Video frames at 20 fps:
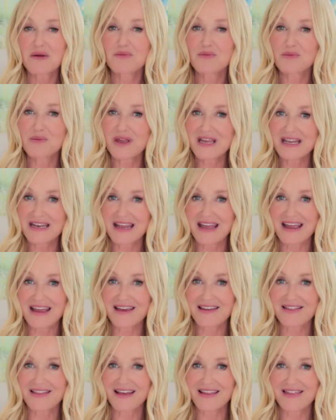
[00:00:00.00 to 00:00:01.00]

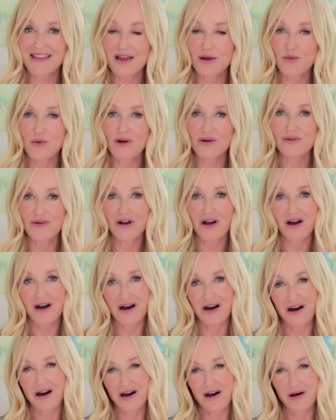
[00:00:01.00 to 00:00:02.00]
meaning that they won't
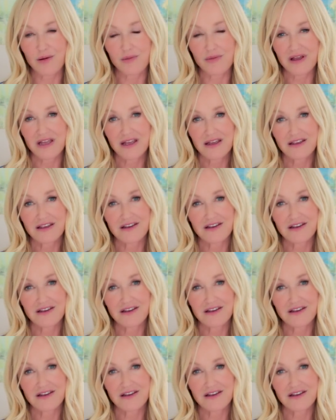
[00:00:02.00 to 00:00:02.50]
harm,